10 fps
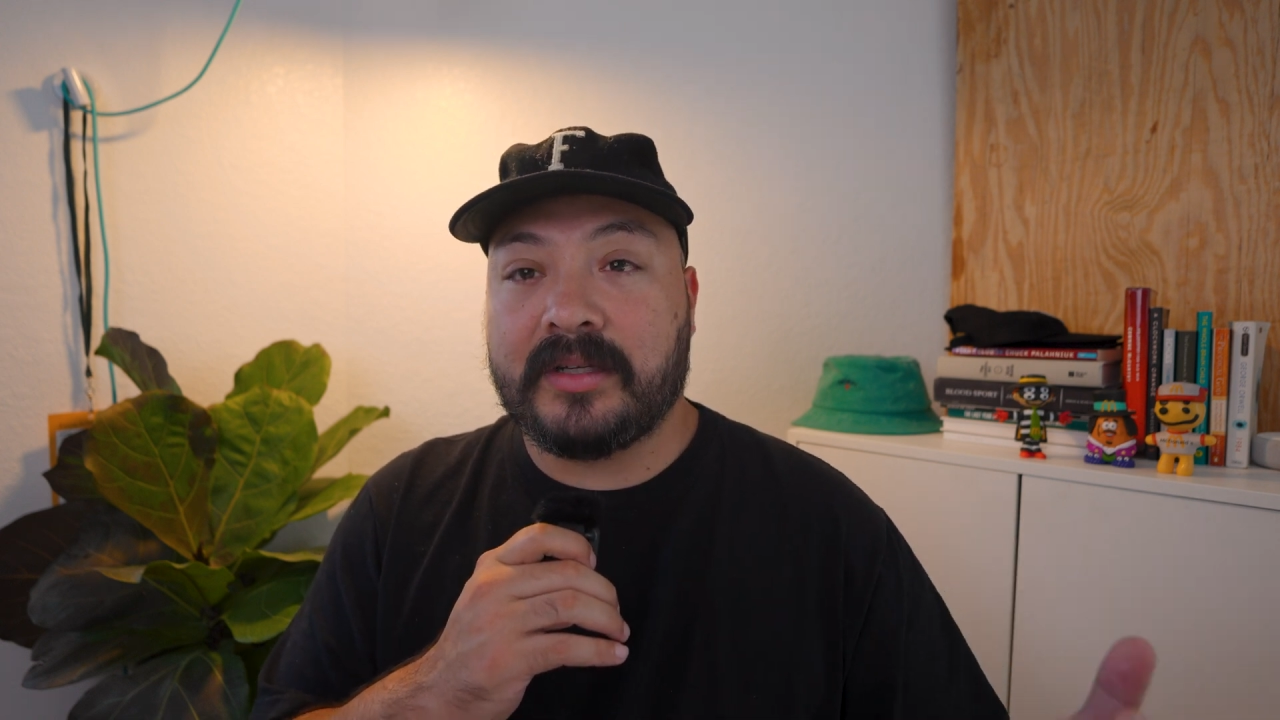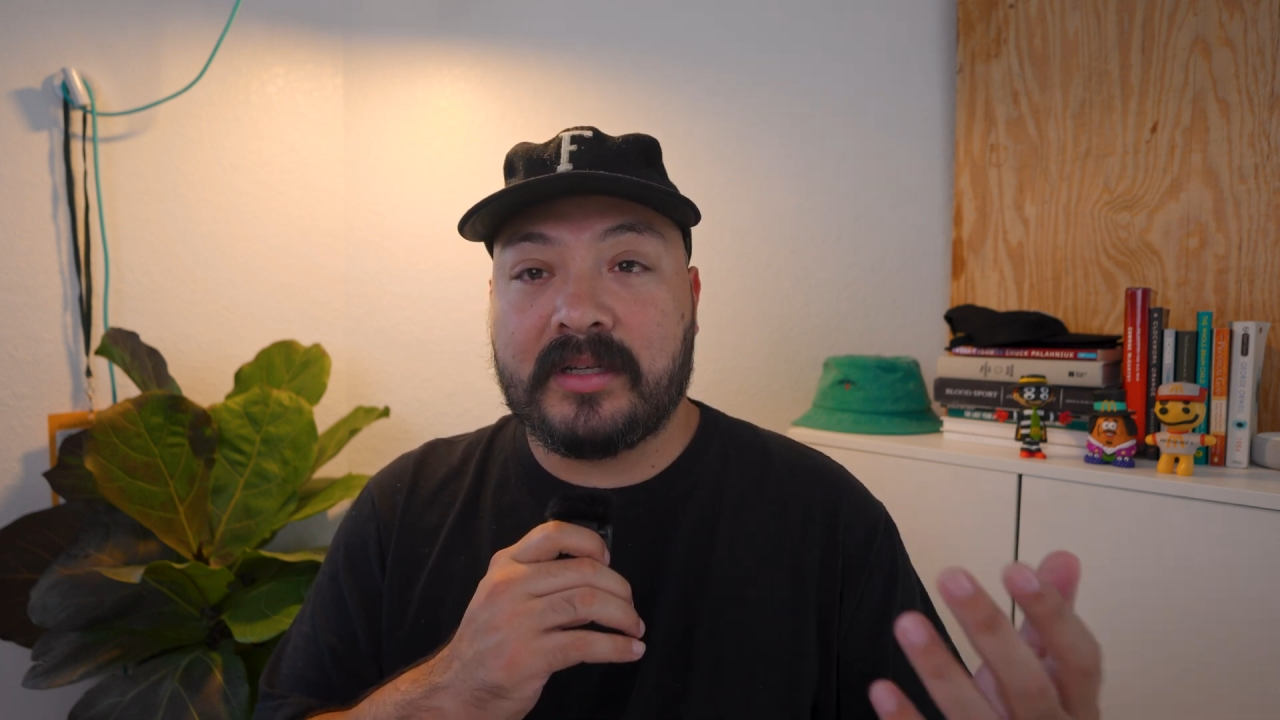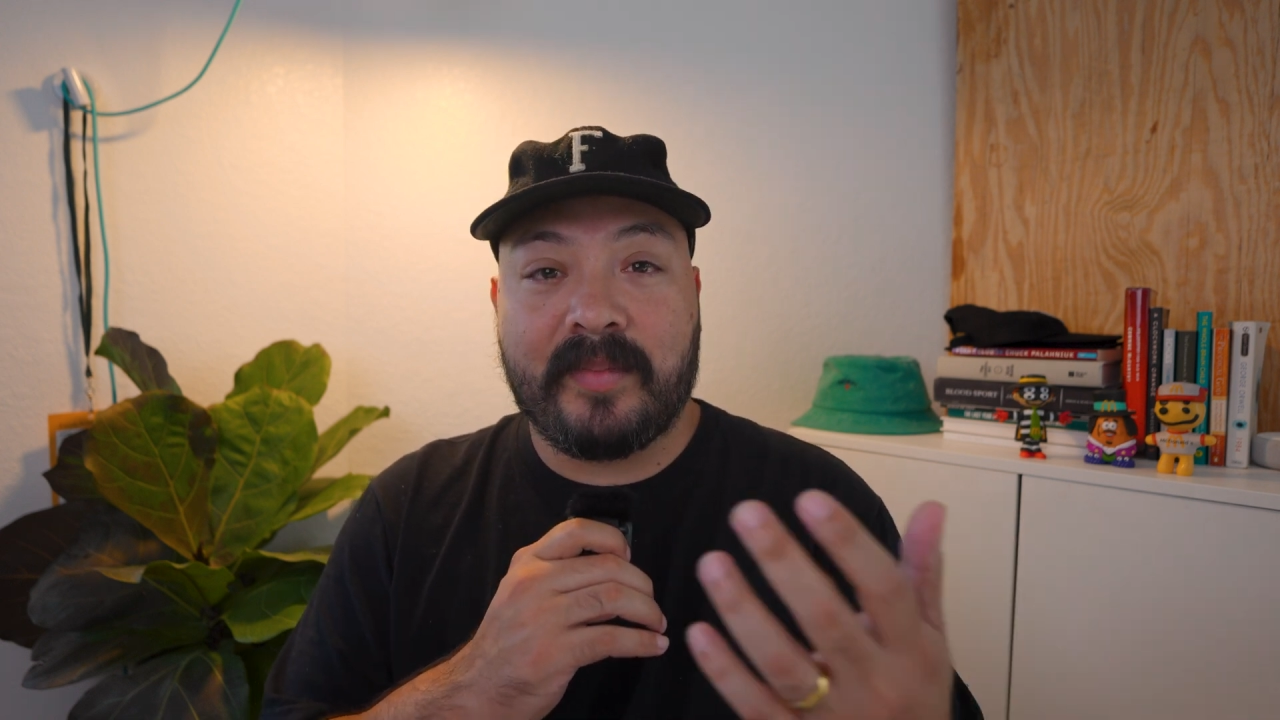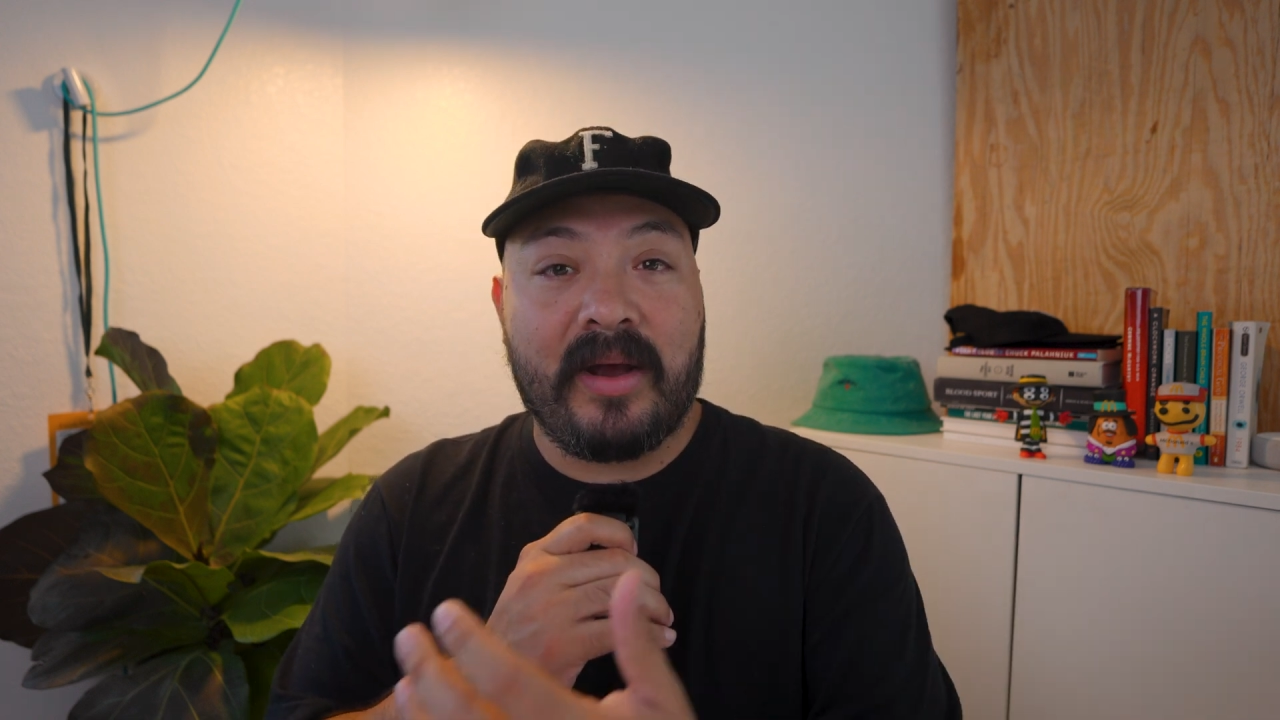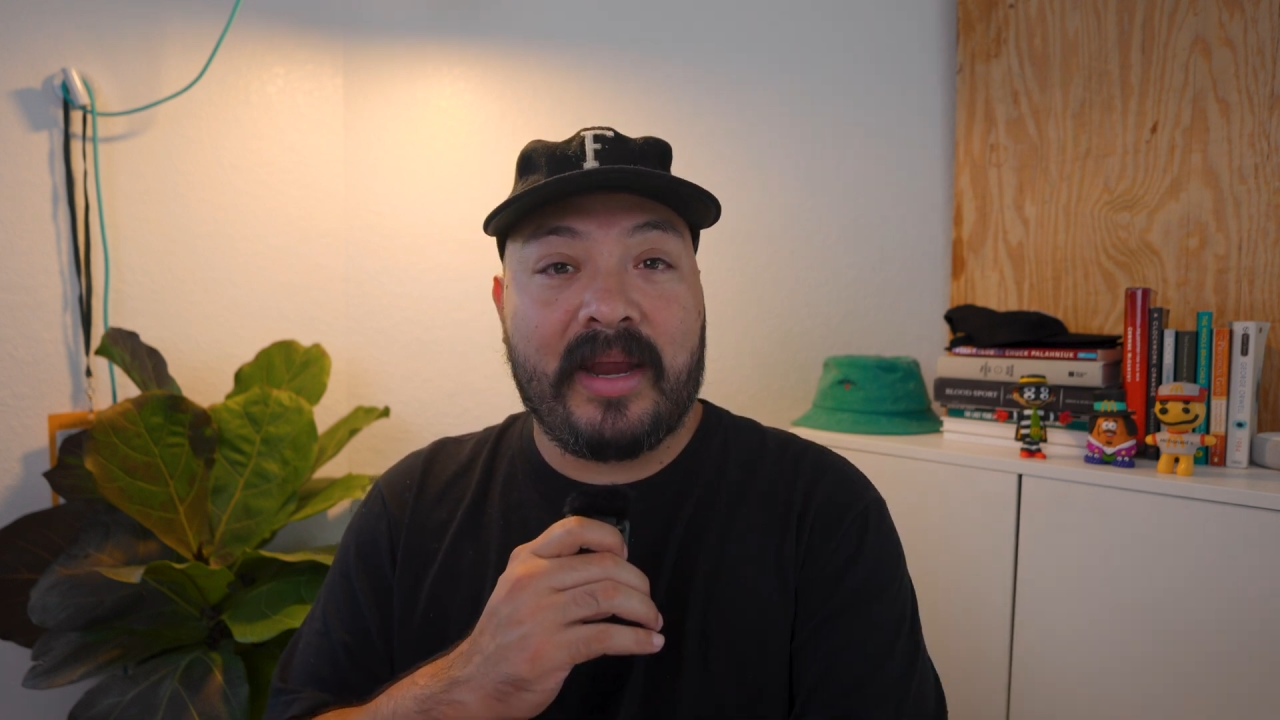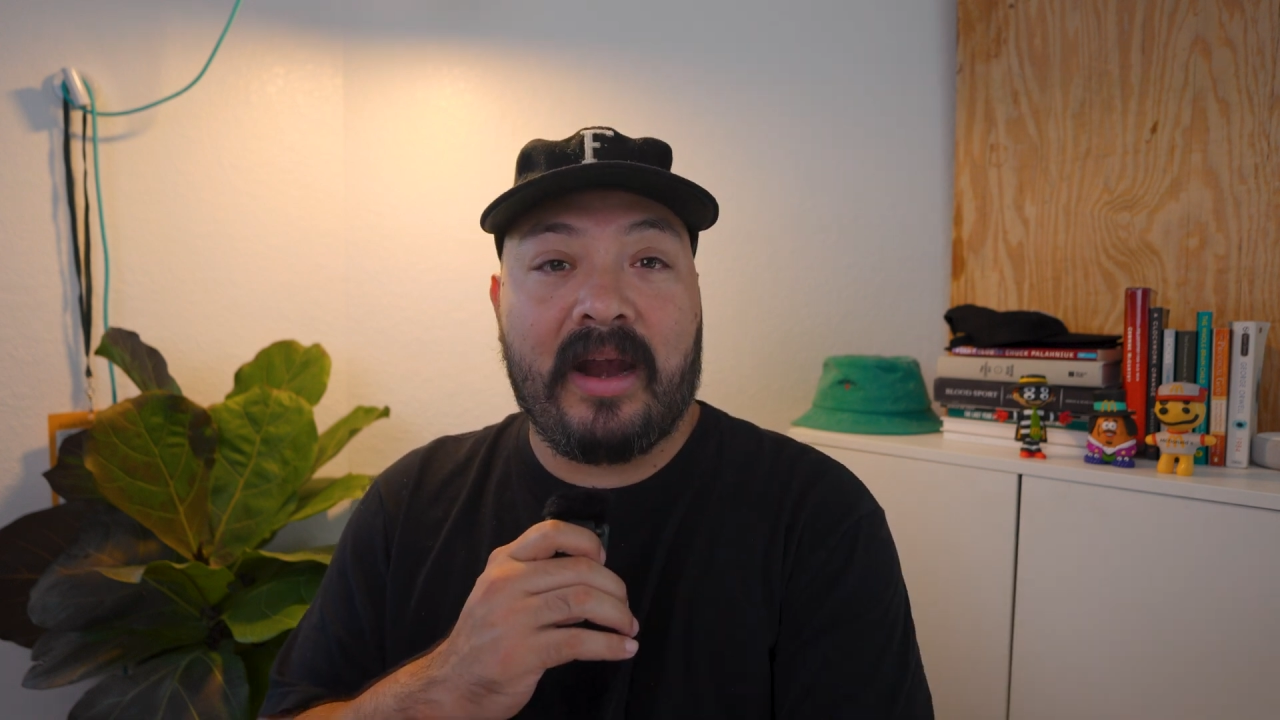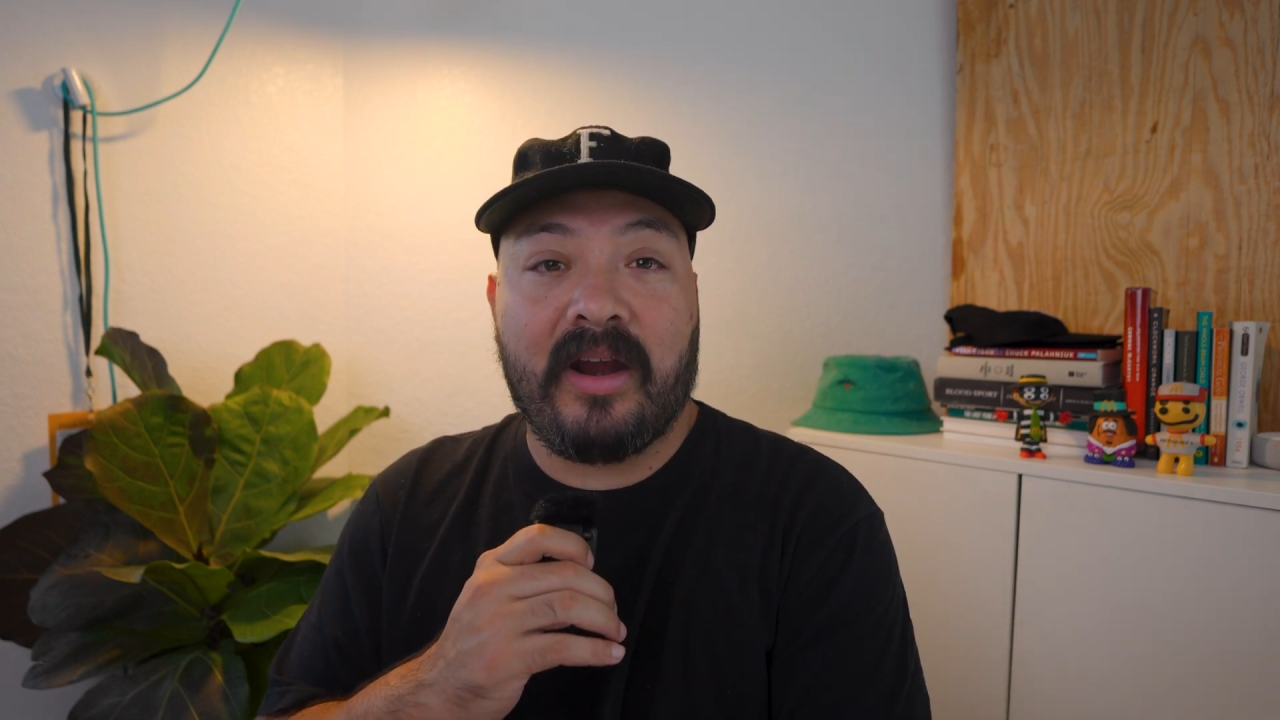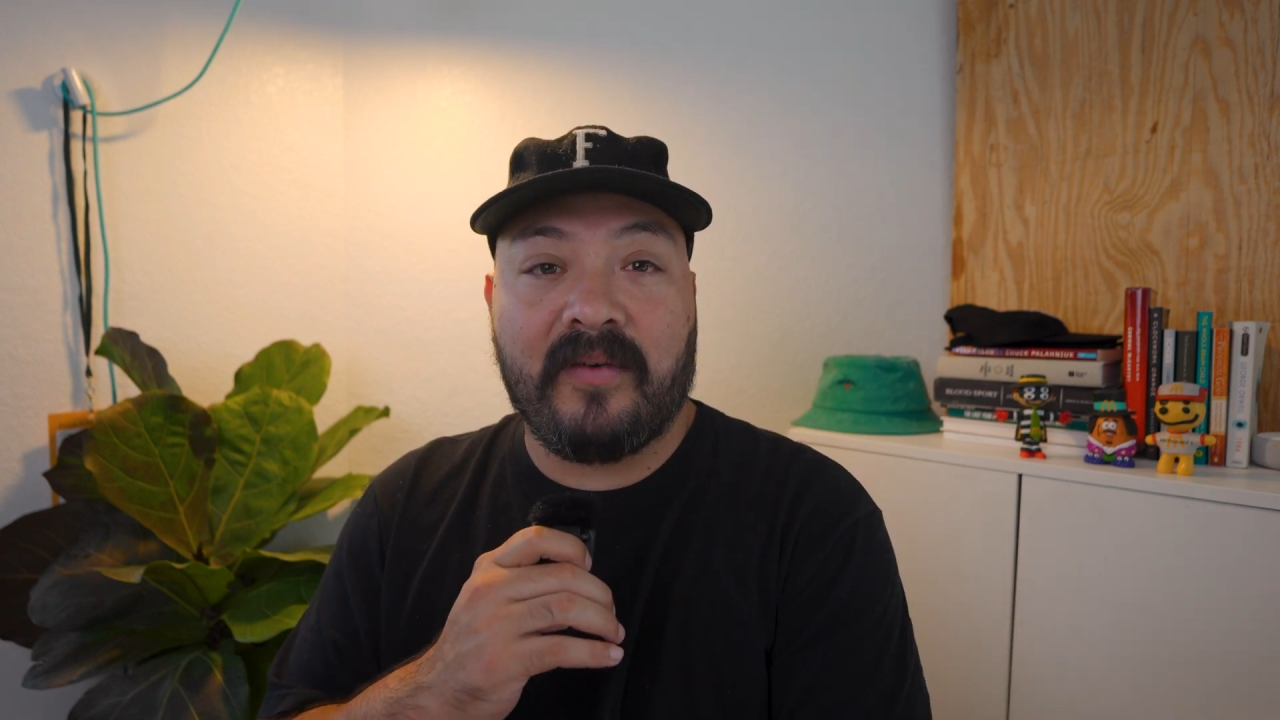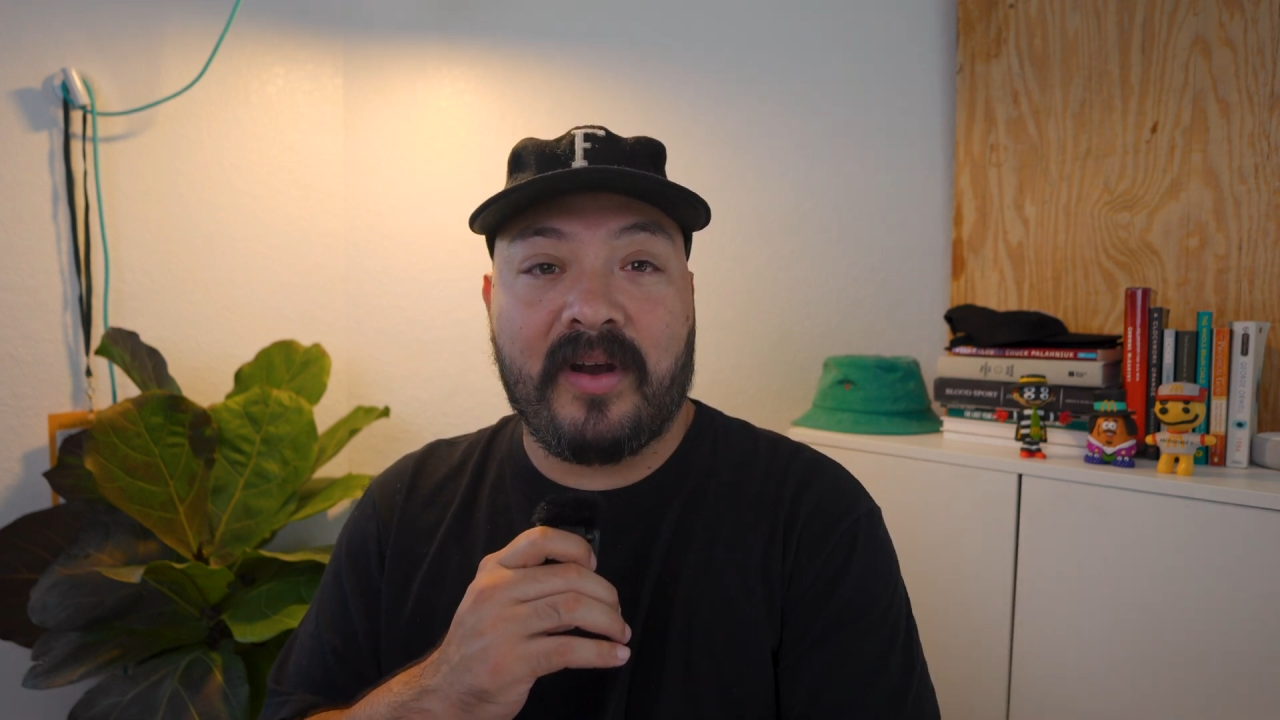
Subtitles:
It's about caring